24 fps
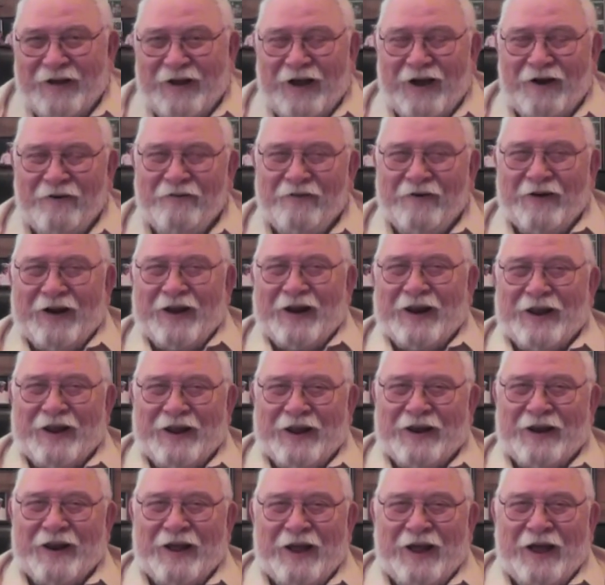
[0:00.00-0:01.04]
I went
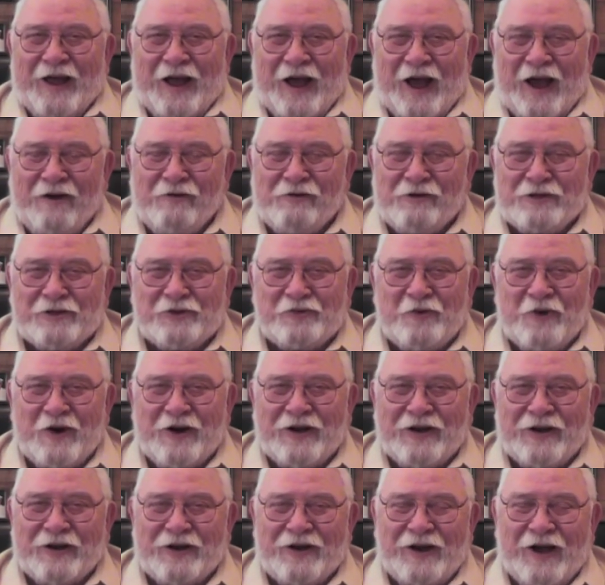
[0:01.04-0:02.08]
in. I was
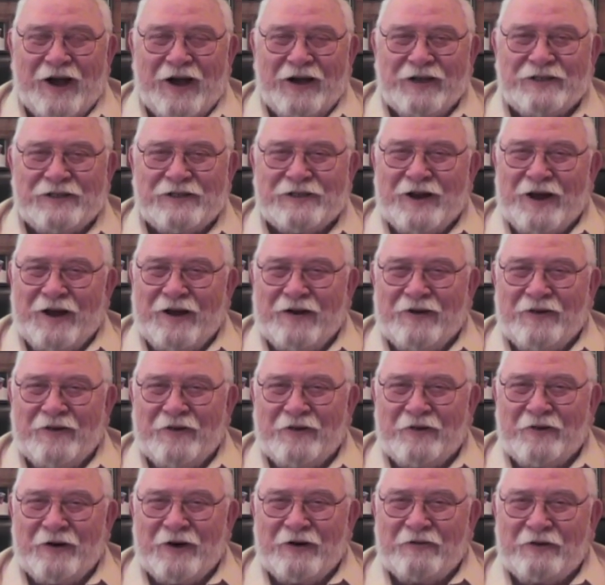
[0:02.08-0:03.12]
working nights down on
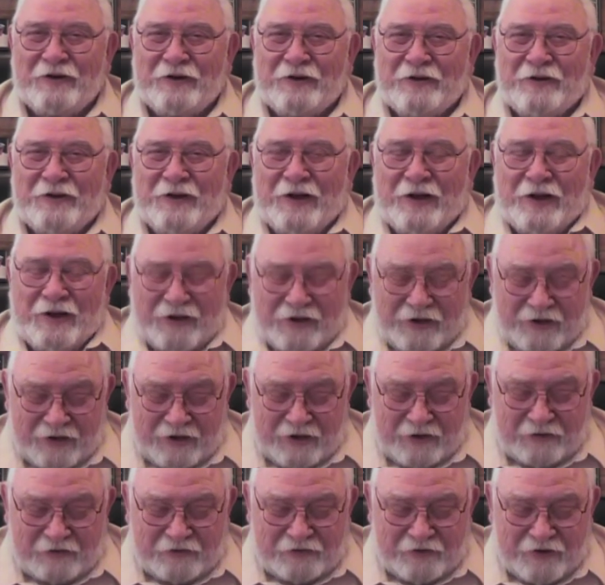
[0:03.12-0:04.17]
the river, you
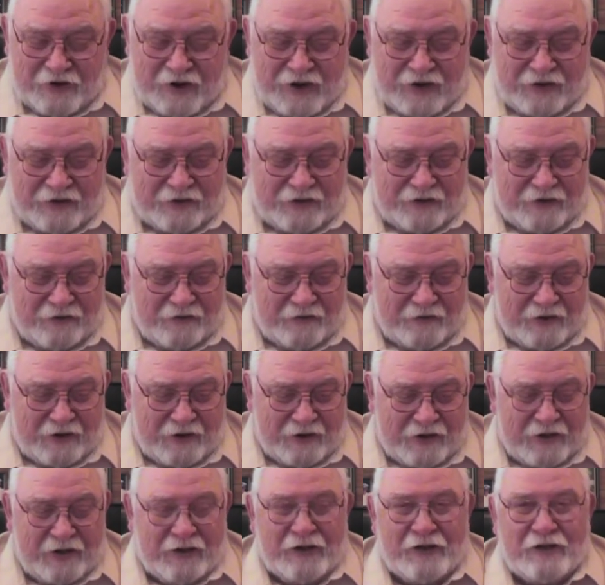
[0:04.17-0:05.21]
know, trying
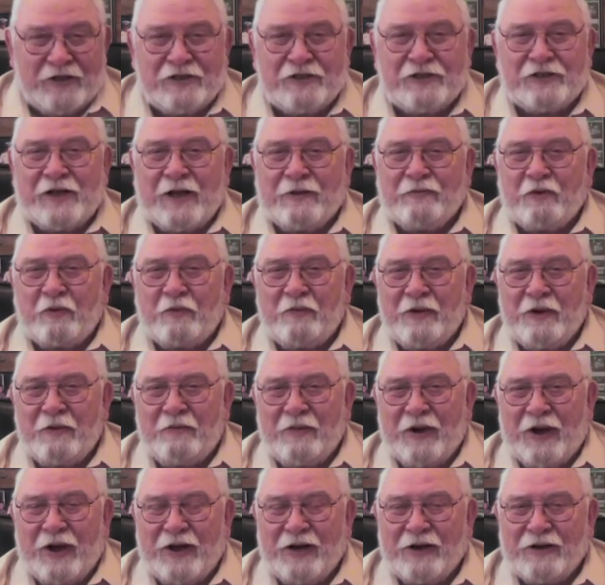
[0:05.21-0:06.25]
to
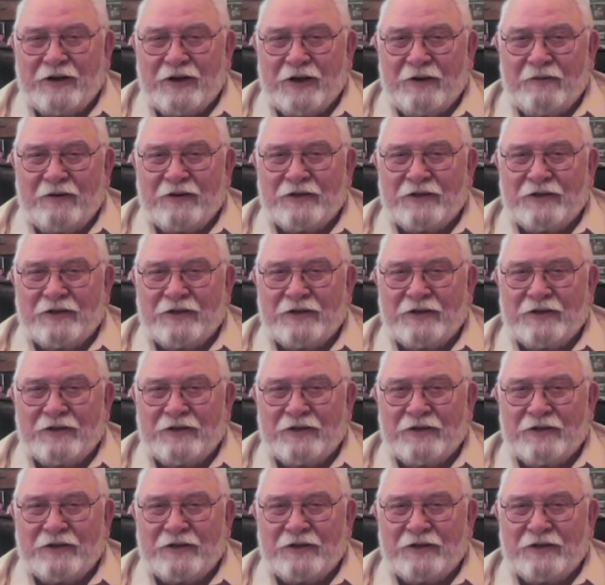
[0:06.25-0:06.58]
supplement my income.